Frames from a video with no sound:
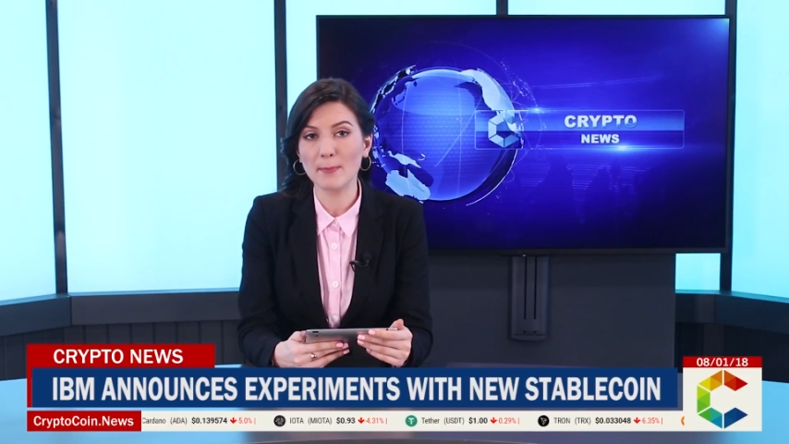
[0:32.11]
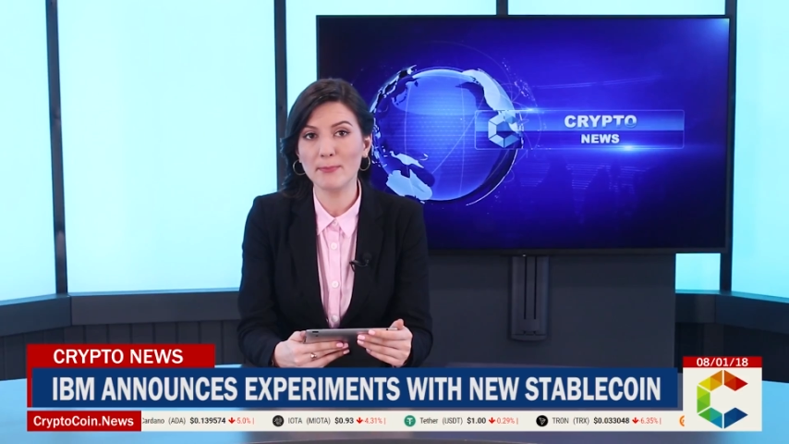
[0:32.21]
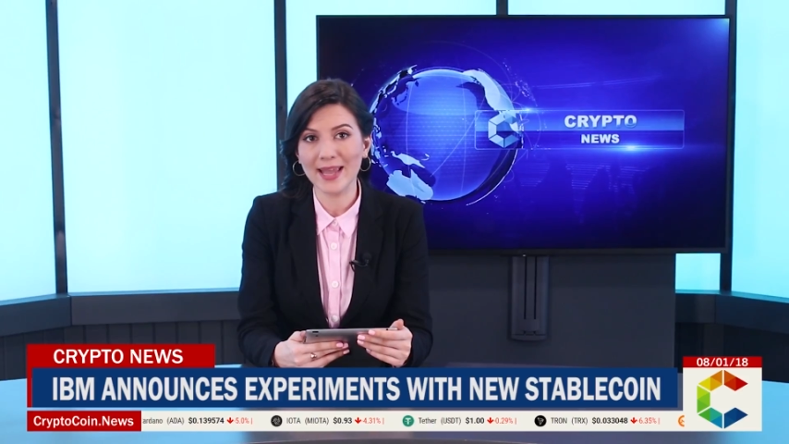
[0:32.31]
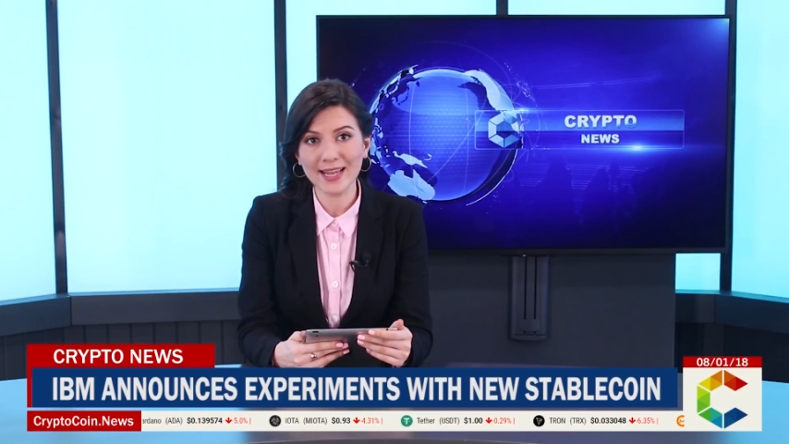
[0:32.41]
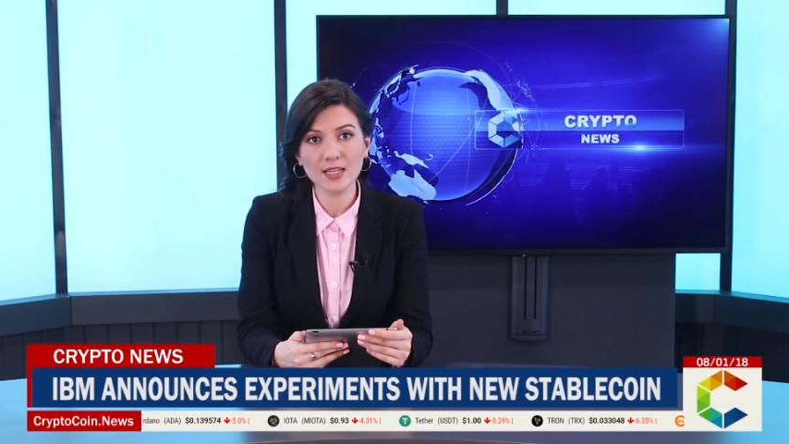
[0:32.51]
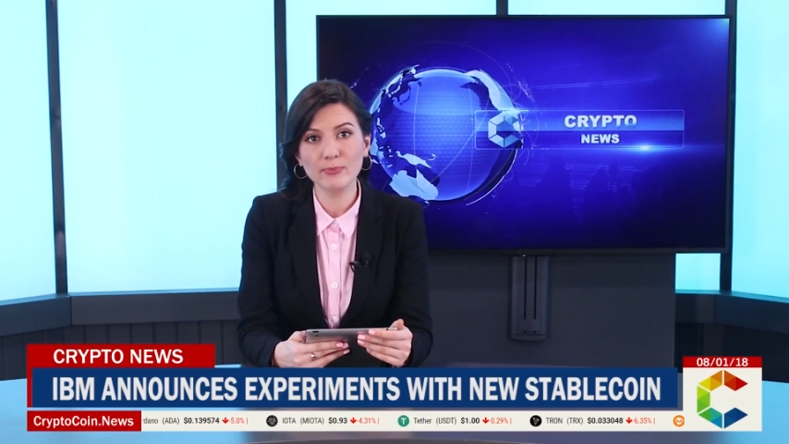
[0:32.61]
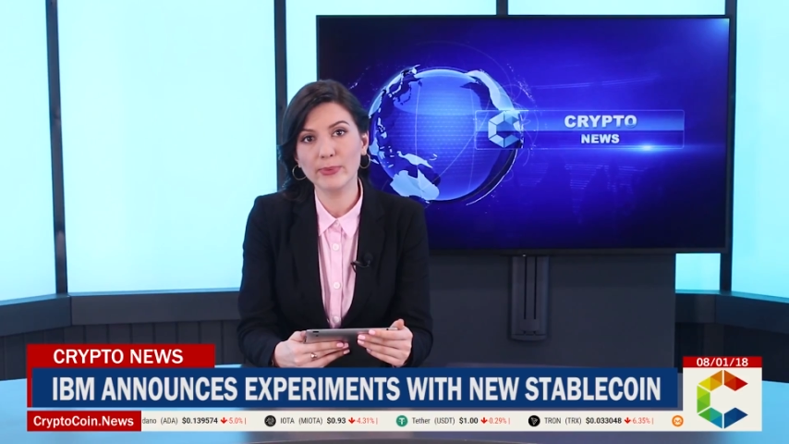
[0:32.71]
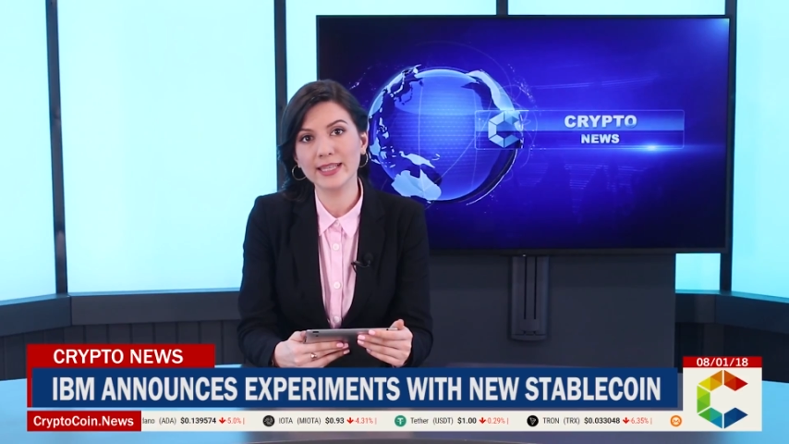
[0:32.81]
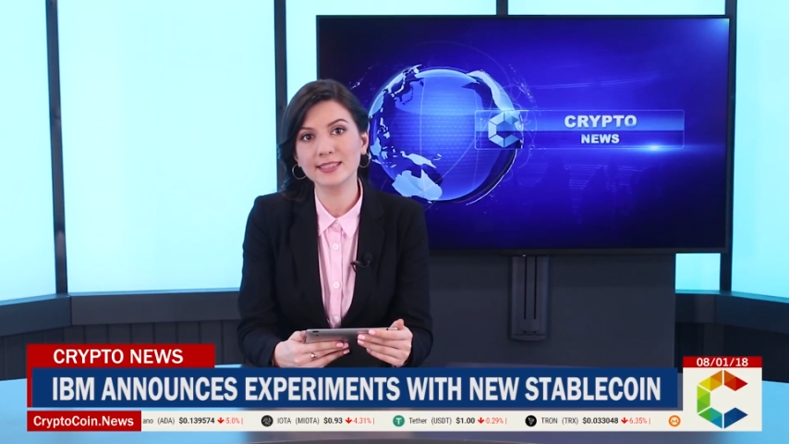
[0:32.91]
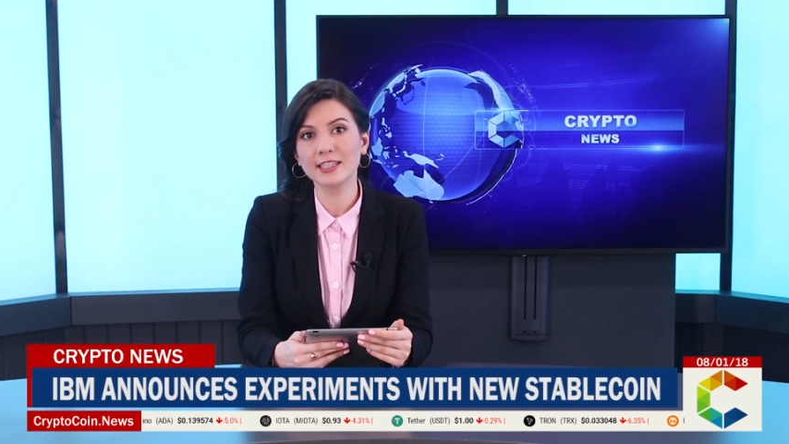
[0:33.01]
a bank
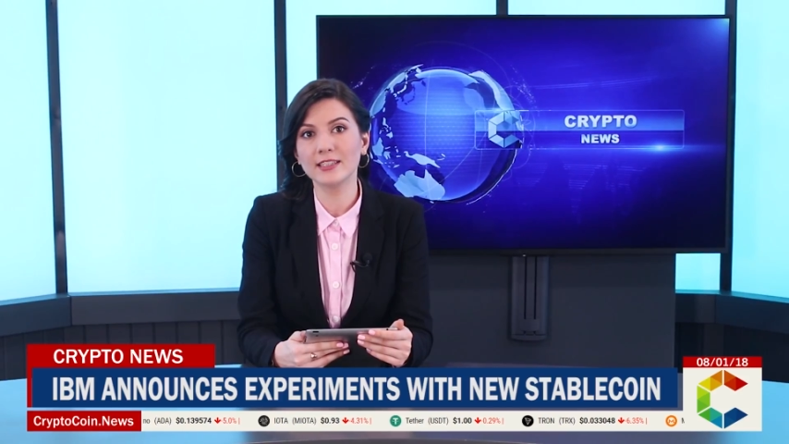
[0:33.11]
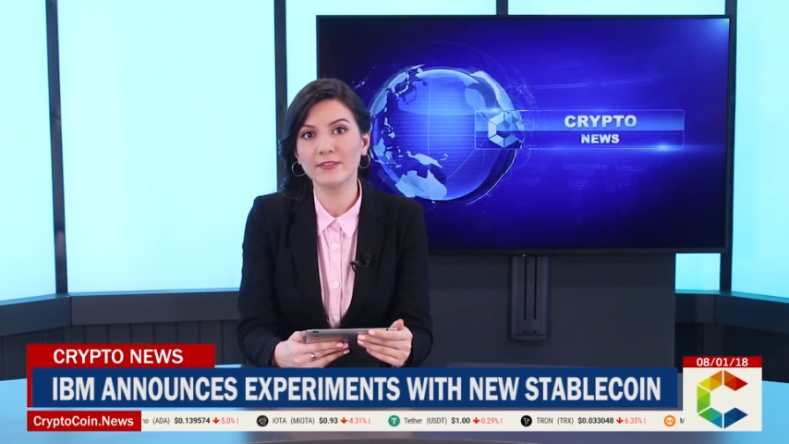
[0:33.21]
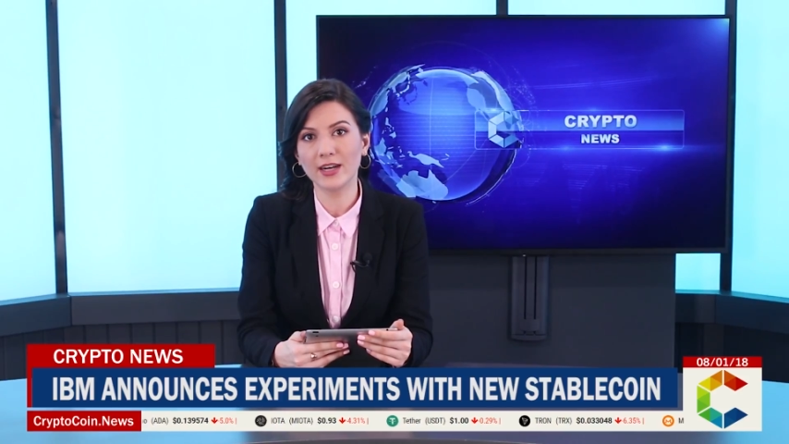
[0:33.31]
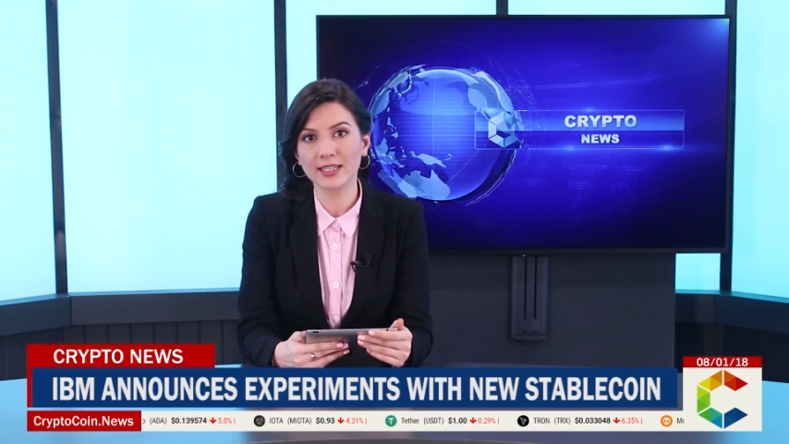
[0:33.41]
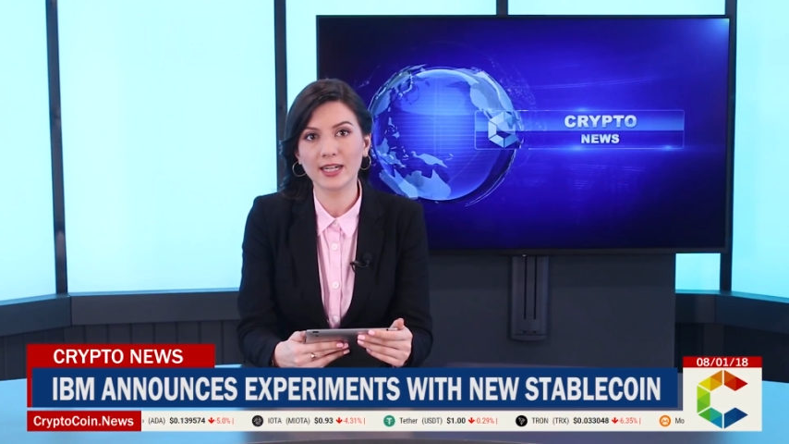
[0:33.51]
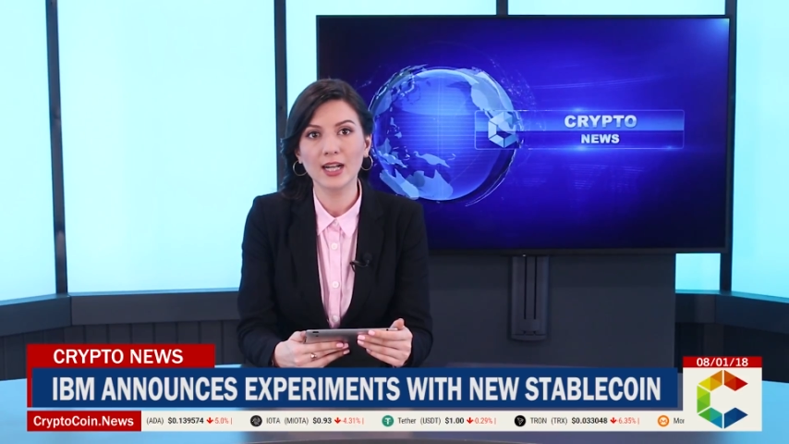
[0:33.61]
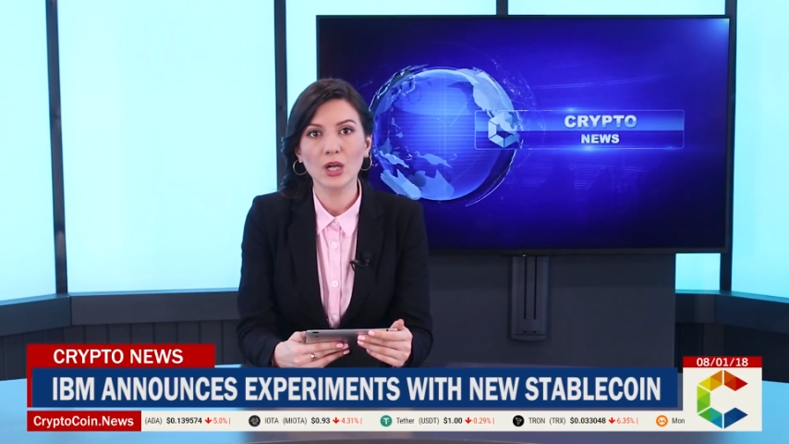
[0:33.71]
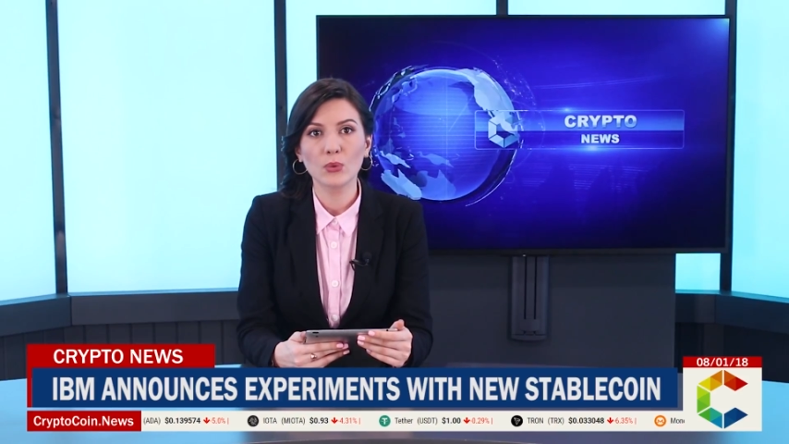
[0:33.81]
based in Nevada,